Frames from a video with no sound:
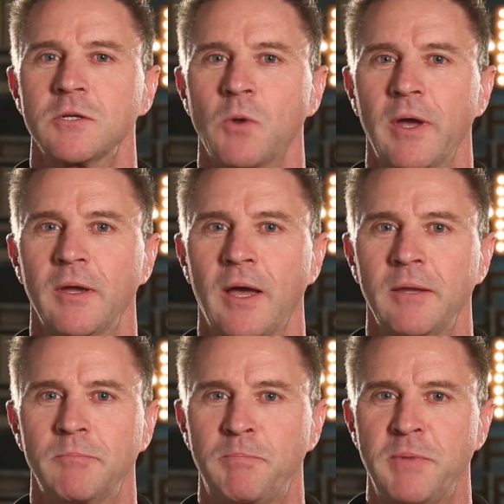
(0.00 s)
So
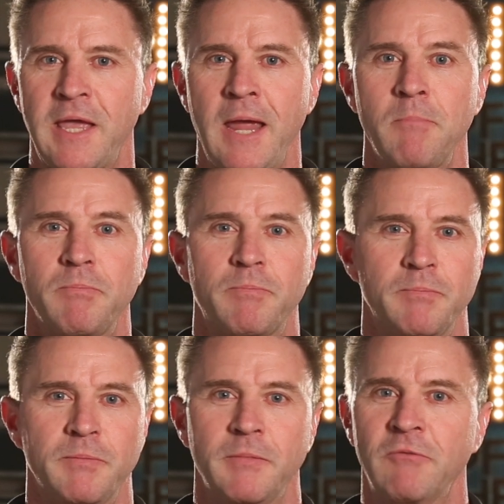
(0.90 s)
I became
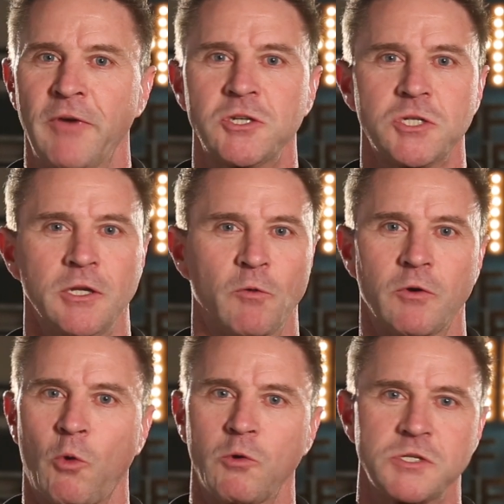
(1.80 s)
eventually, over
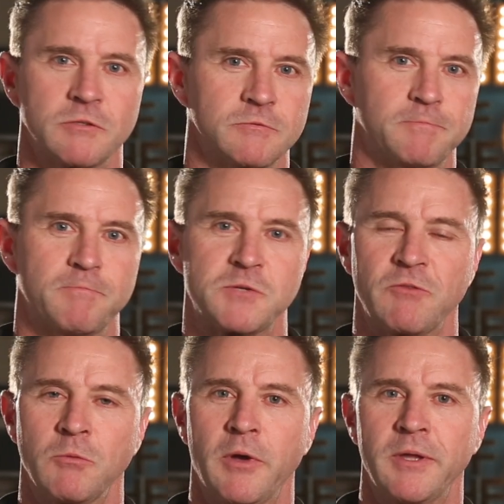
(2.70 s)
the course of
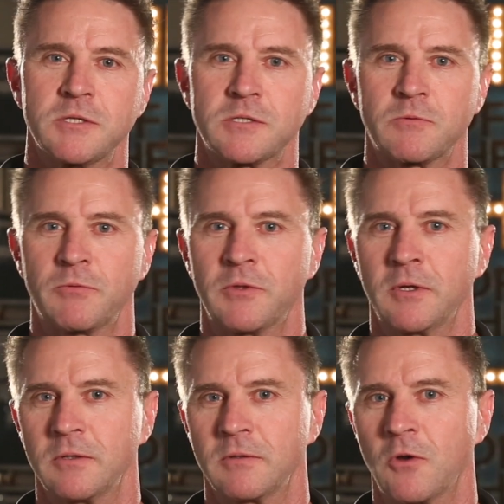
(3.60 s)
several months,
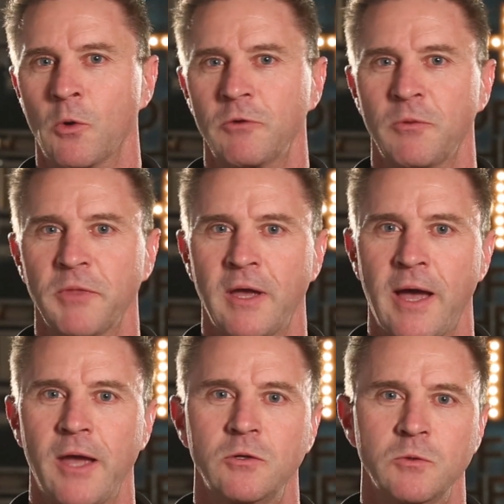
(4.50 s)
going from the
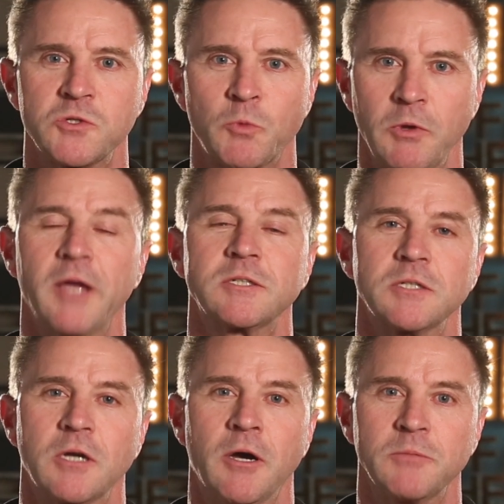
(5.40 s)
guy who was reluctant
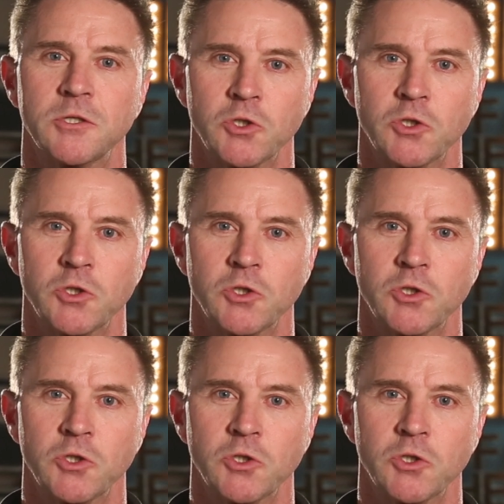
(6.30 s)
to come to